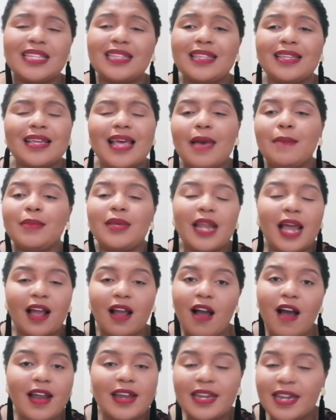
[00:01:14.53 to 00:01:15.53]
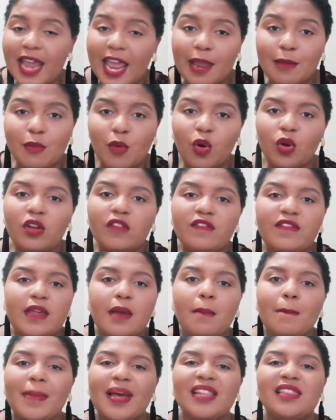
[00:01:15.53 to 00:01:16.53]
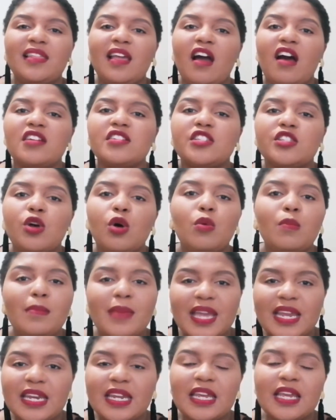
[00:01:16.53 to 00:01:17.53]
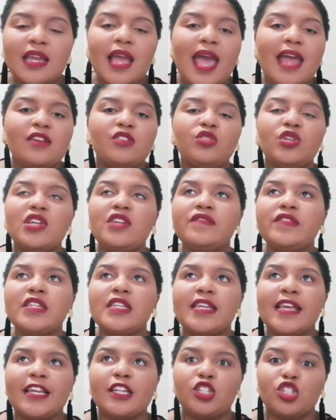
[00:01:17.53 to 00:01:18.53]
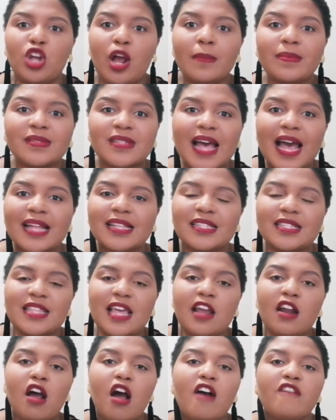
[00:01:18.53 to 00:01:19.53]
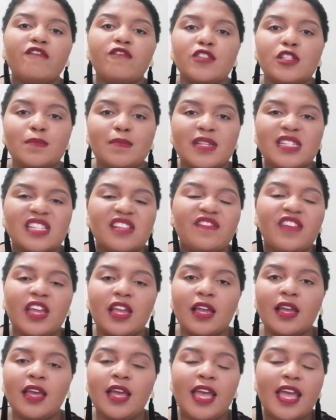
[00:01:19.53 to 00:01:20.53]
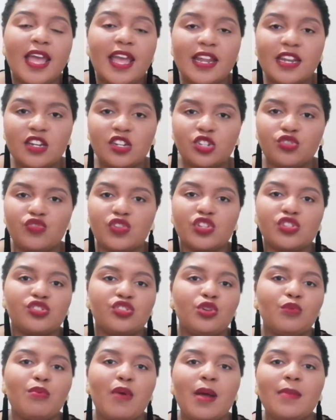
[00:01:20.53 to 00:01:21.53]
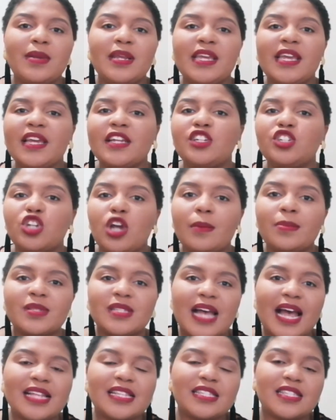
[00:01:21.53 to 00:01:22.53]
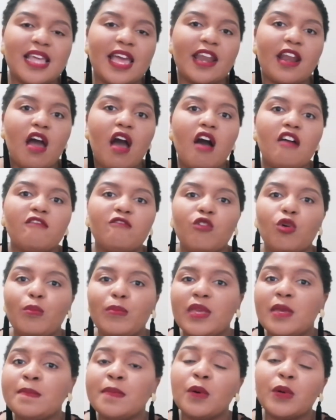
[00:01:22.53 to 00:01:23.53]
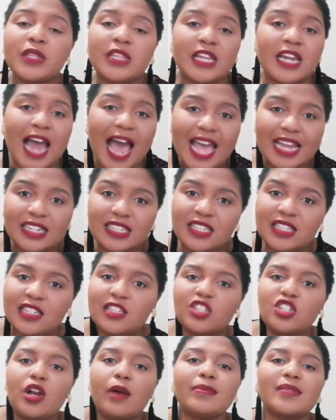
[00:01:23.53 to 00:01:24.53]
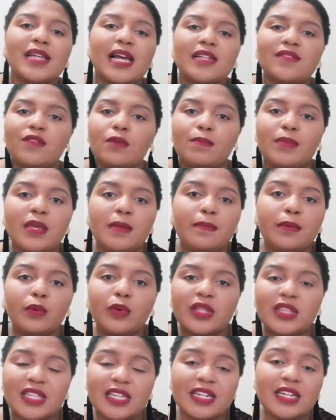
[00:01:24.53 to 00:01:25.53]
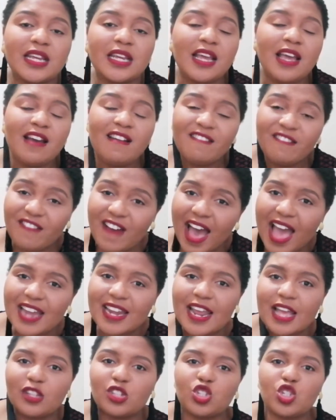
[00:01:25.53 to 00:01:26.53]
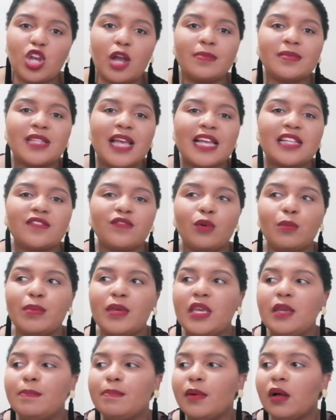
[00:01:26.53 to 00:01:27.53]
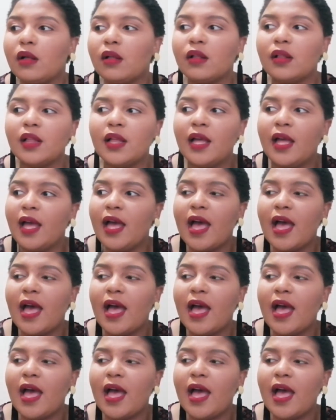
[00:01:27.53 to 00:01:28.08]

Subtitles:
I can't name all of them, but there are so many, and you even get job sites that are for specific industries. So you probably get job sites that are for people within IT, job sites for people within finance, job sites for people